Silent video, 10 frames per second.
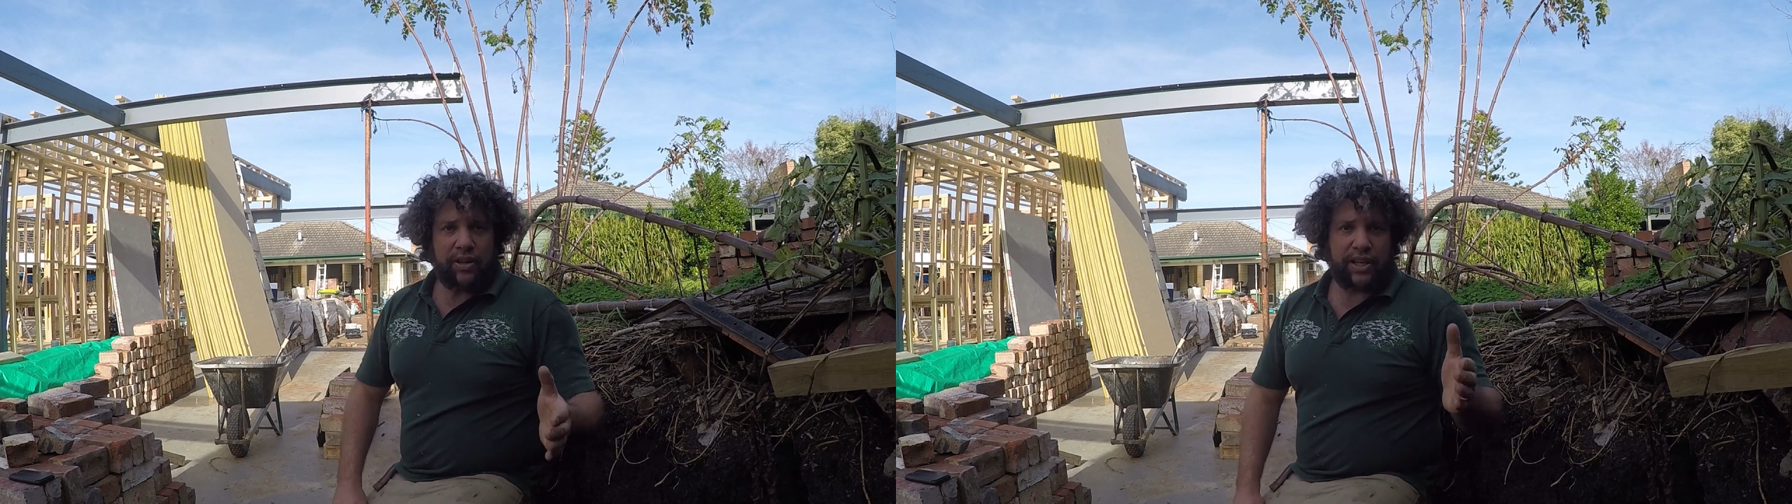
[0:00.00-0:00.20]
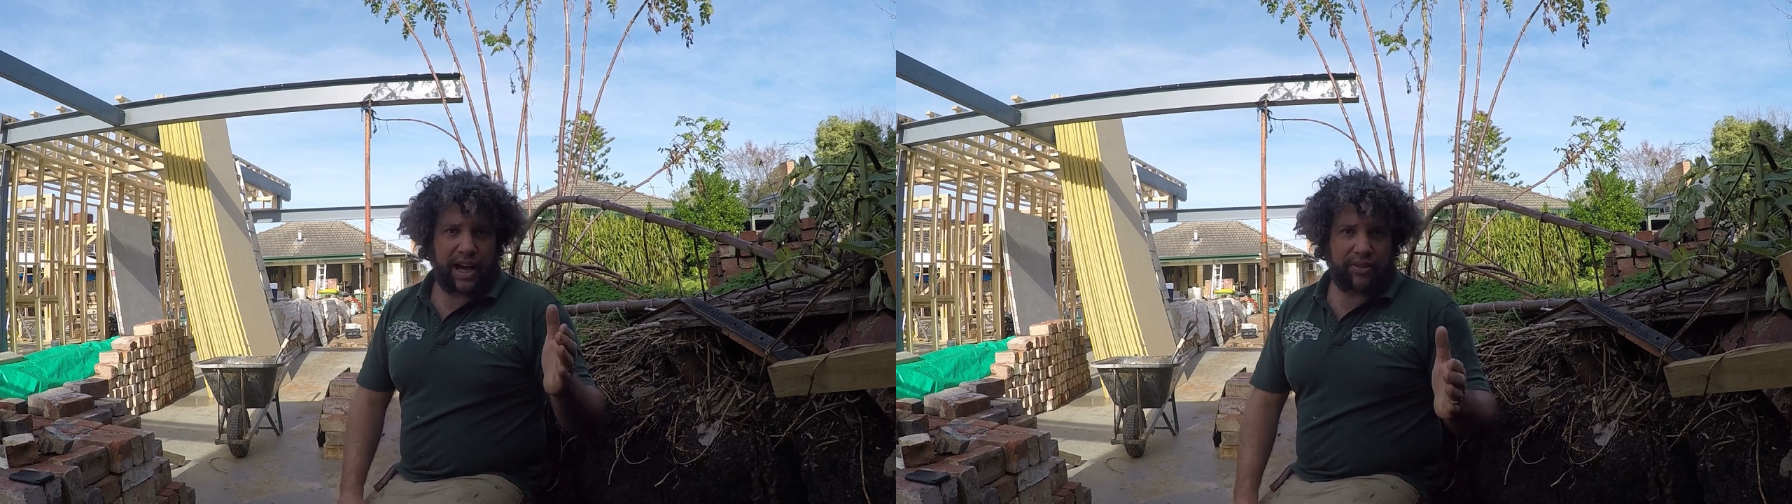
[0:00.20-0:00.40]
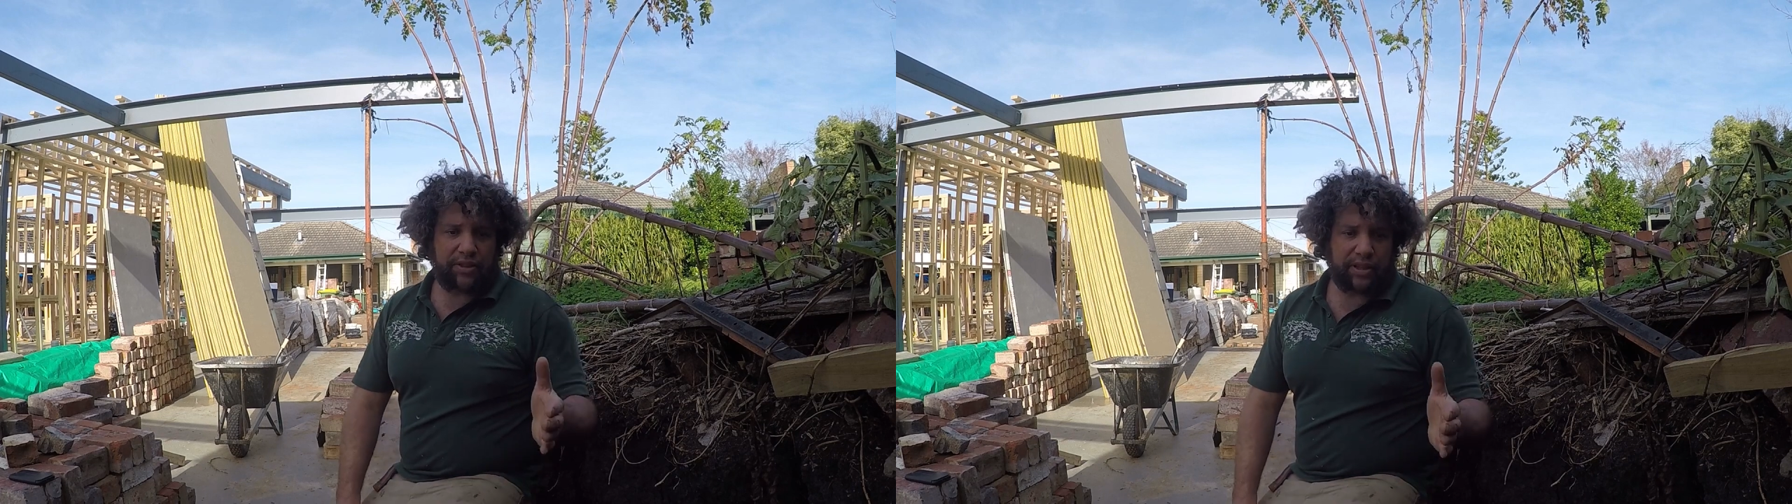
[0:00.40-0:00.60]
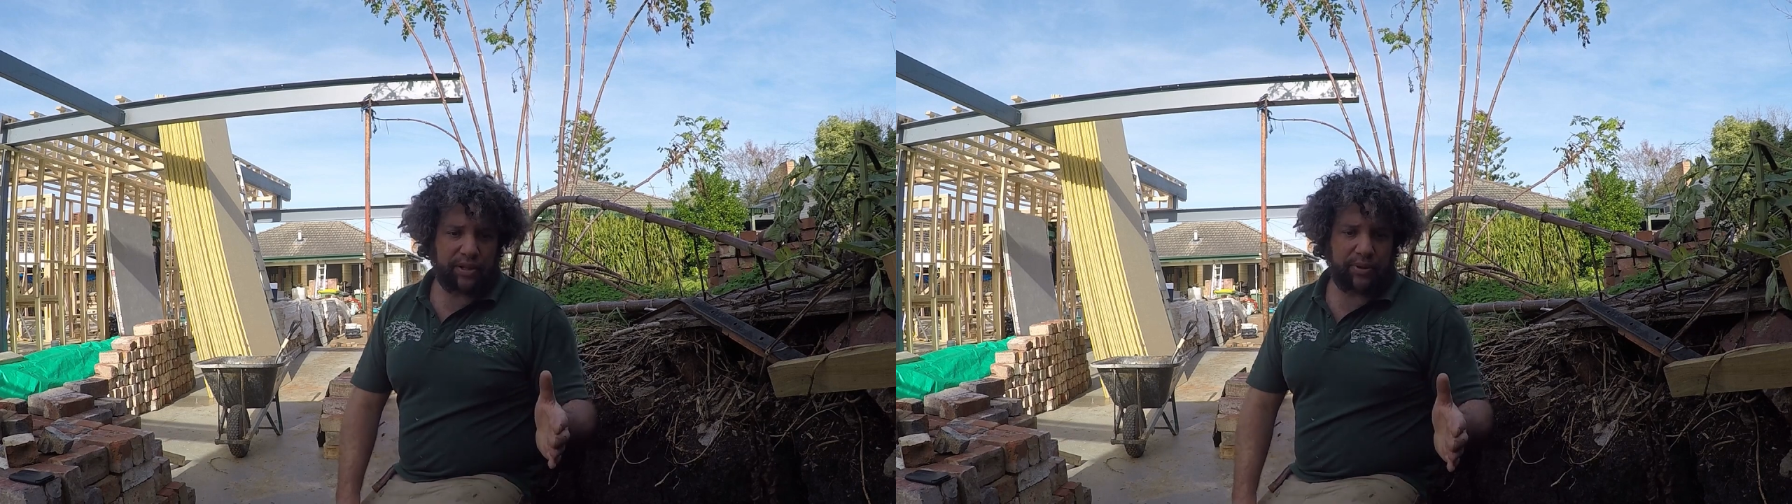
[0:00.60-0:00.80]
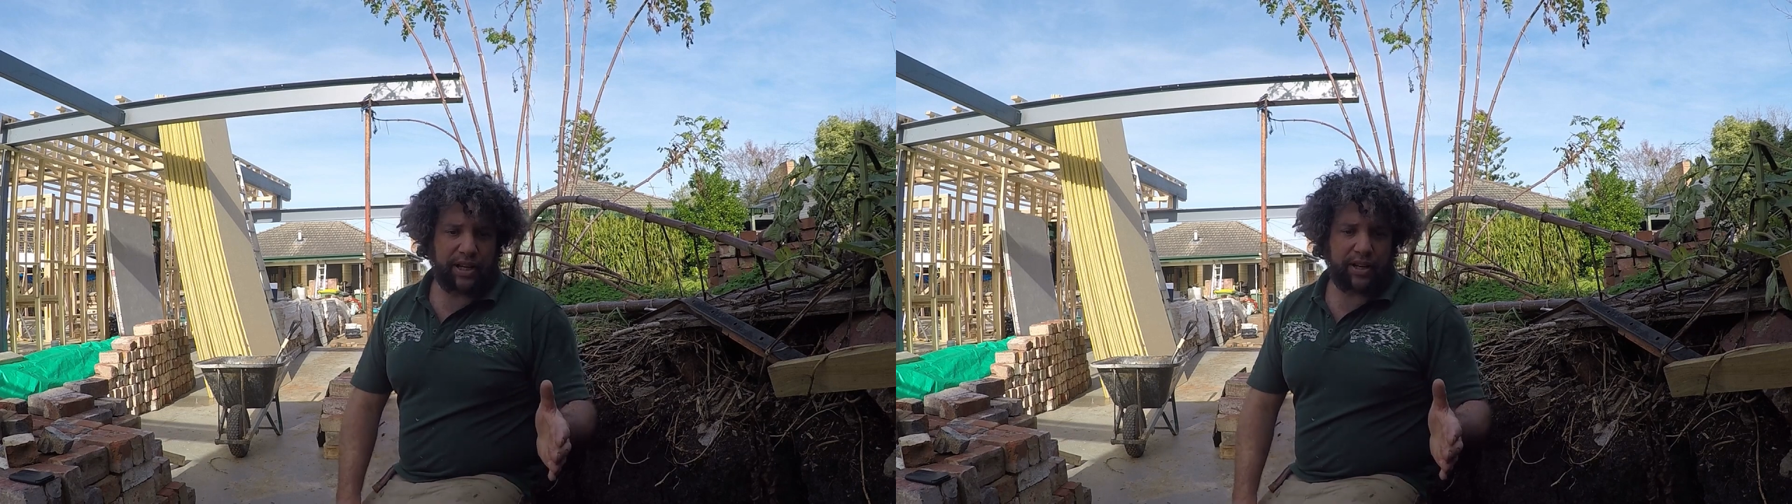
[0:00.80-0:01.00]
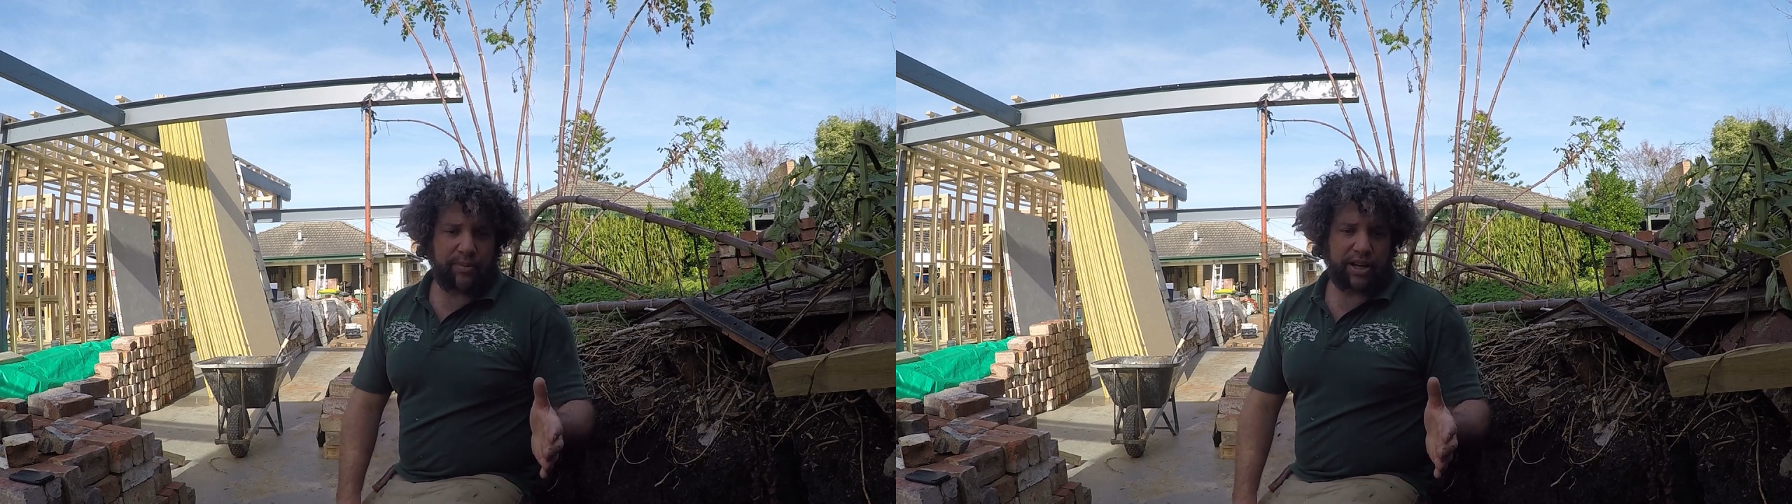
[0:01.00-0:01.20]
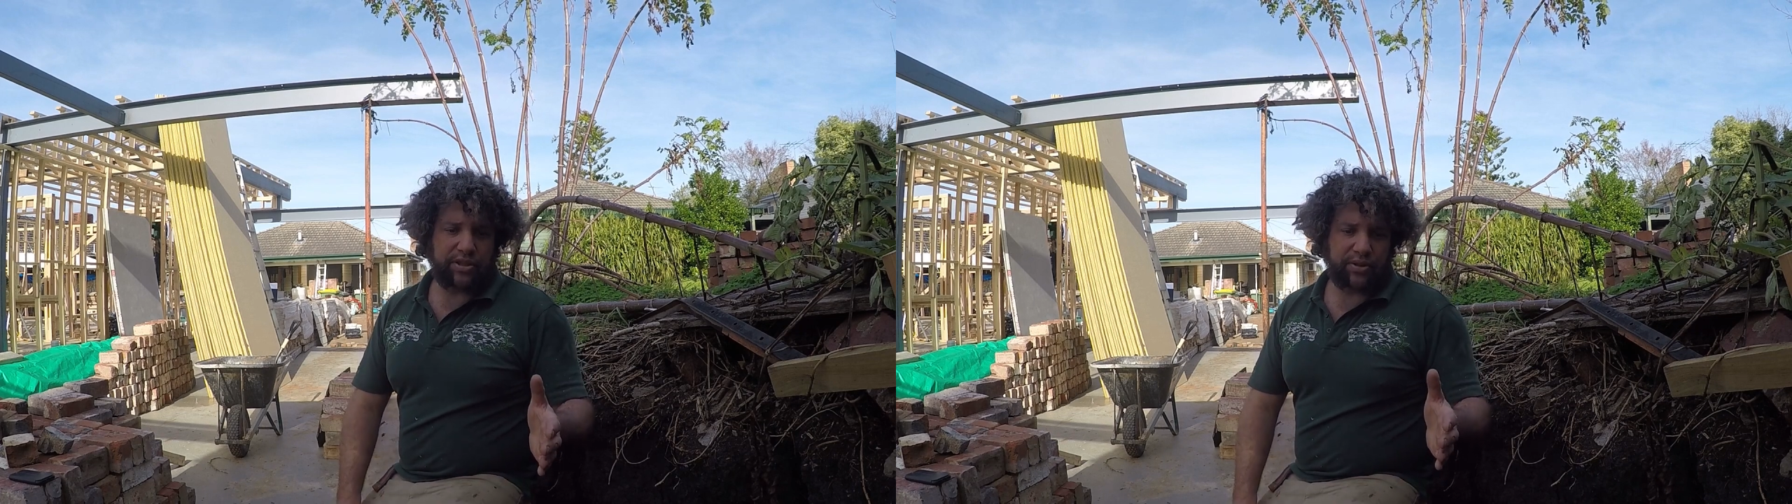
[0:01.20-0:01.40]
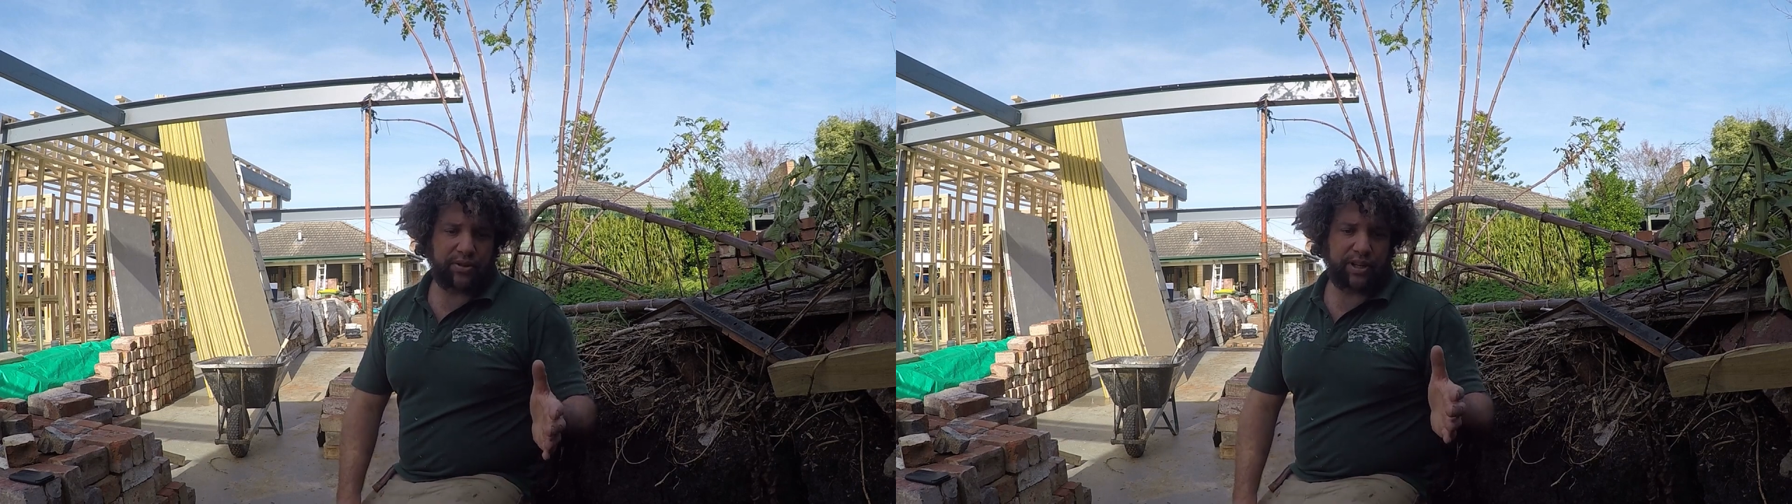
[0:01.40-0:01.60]
The other thing that we need to make
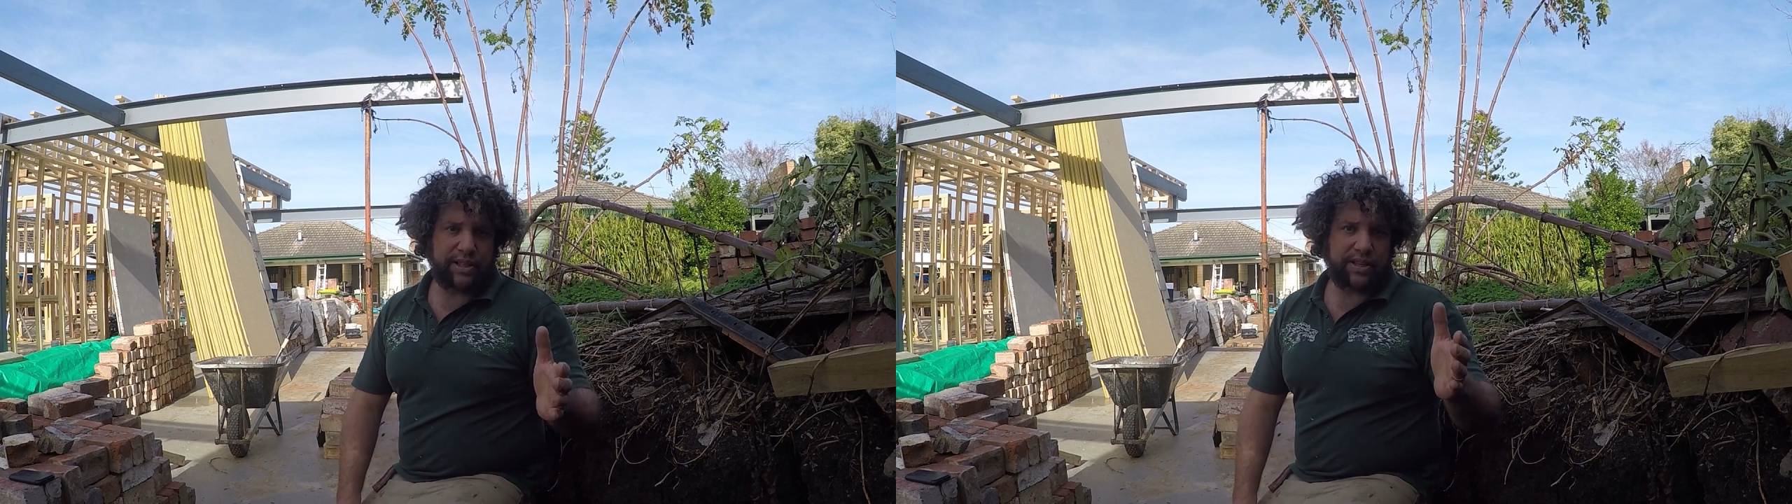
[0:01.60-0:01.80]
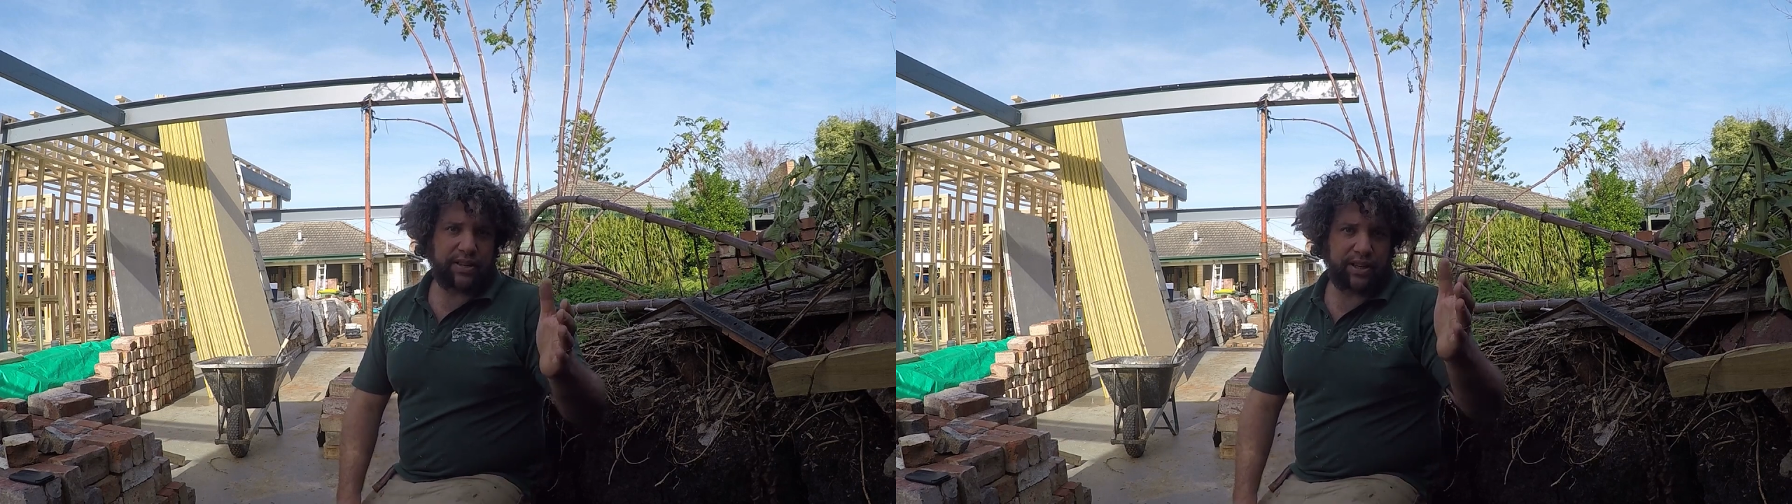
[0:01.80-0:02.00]
sure is